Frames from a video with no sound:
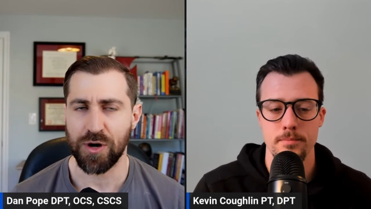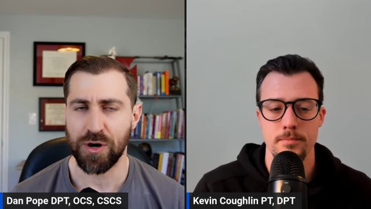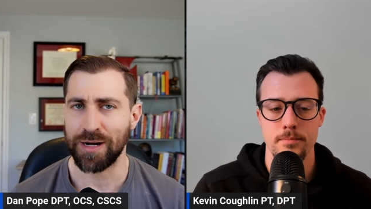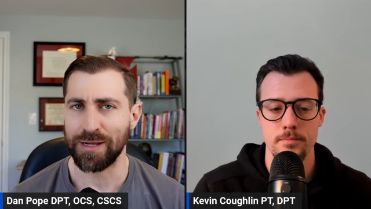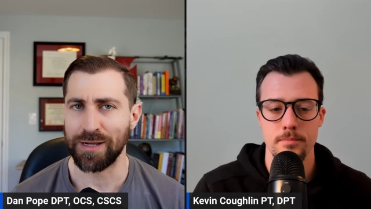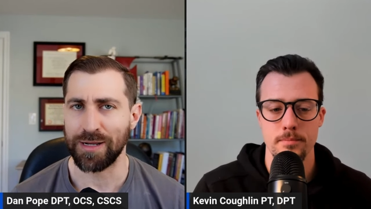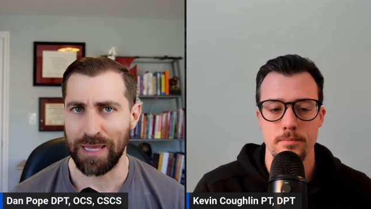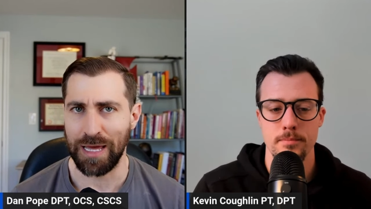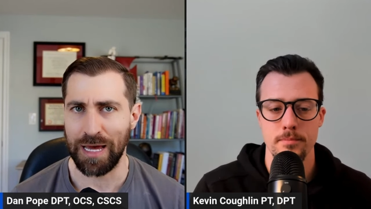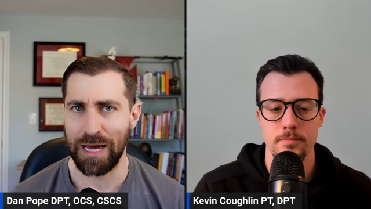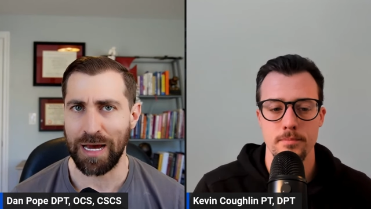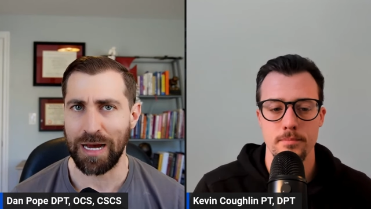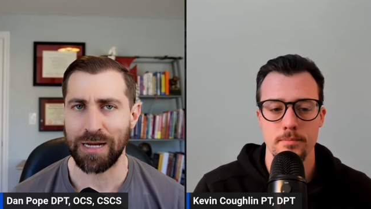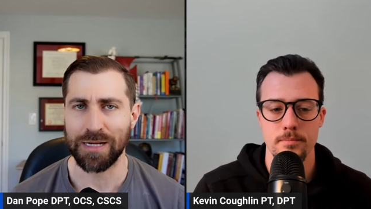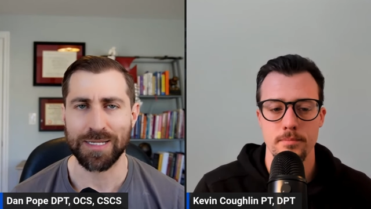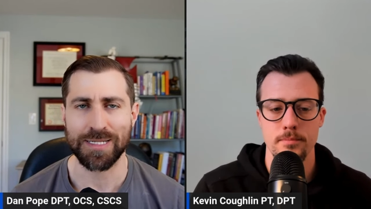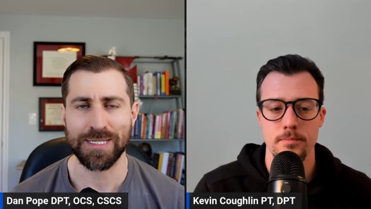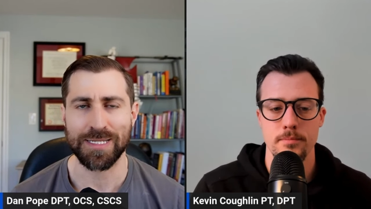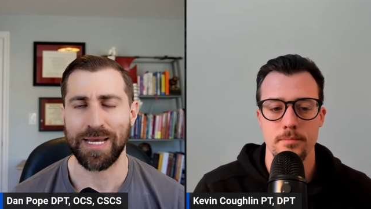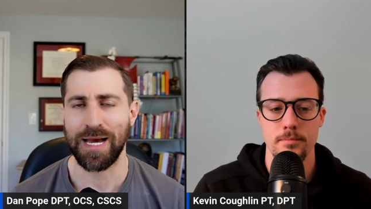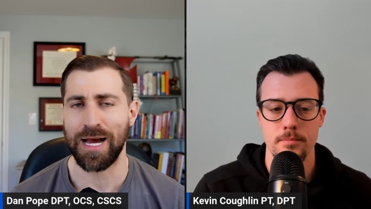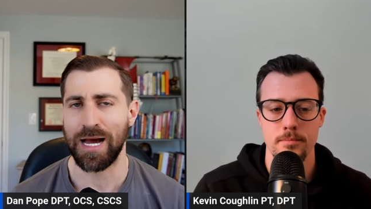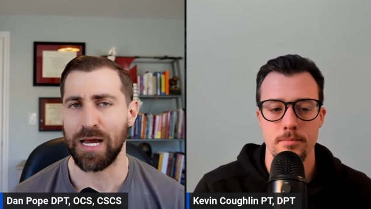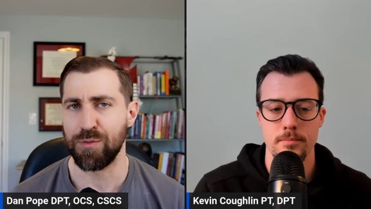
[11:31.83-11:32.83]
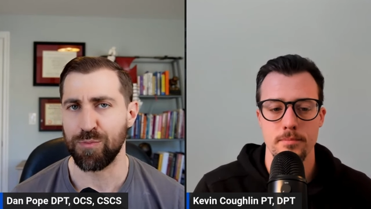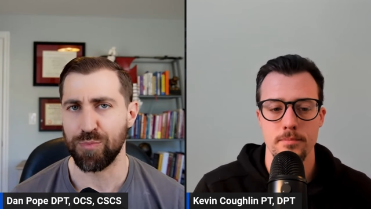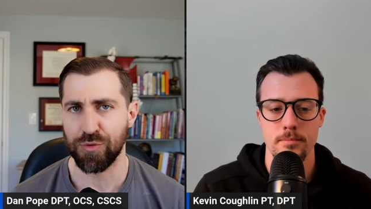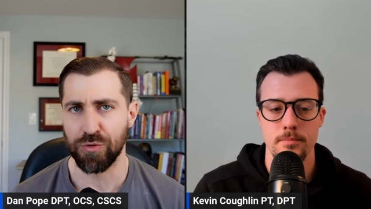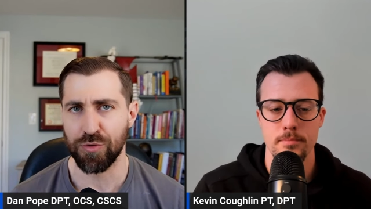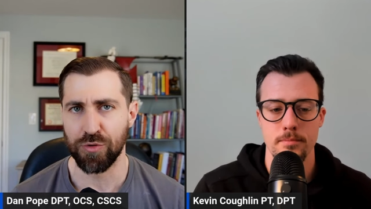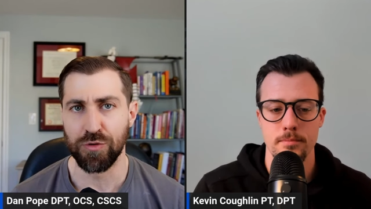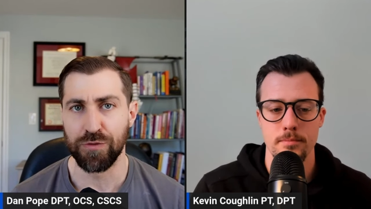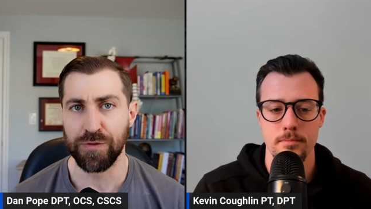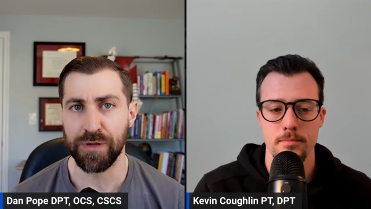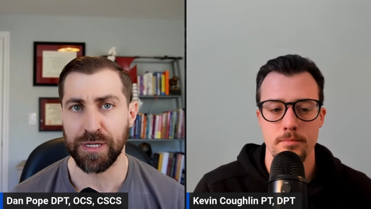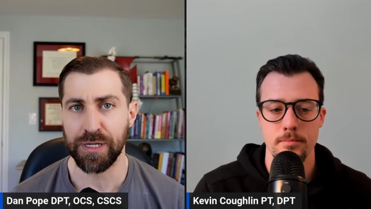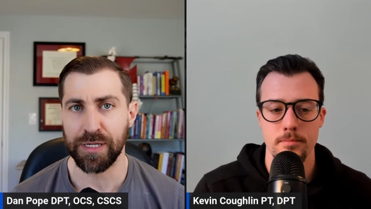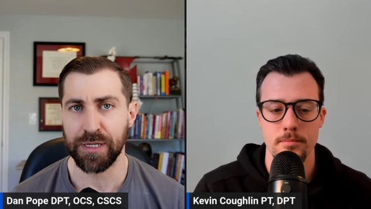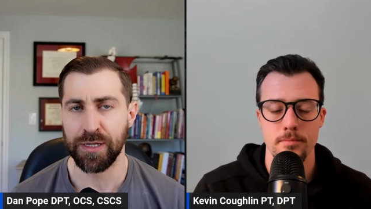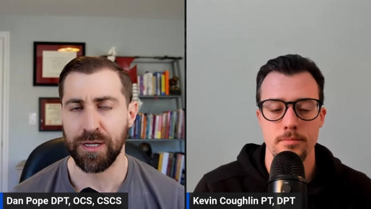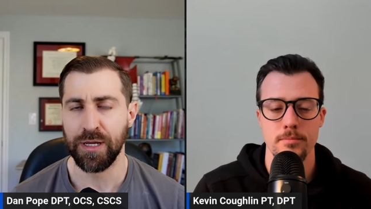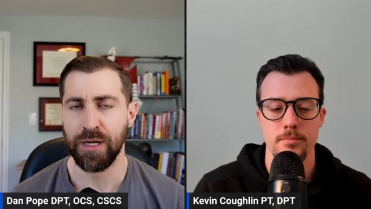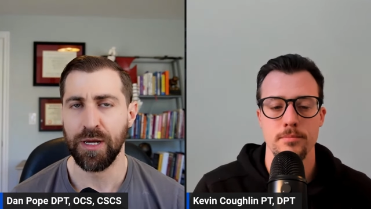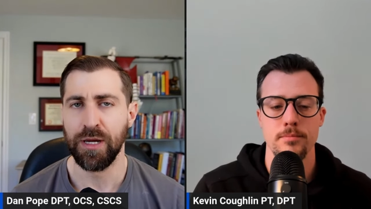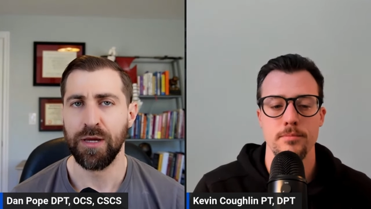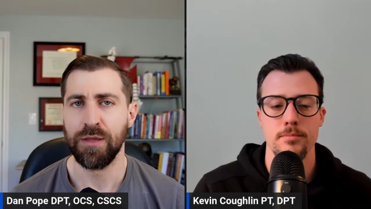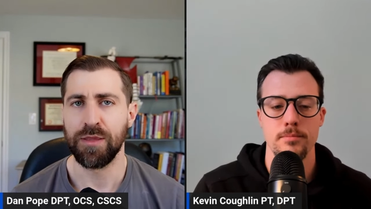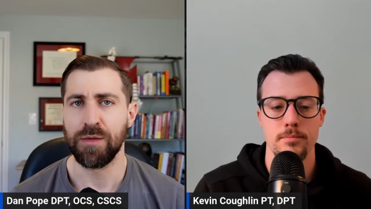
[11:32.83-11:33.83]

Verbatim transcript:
Speaker 1: a lot, it's not improving, then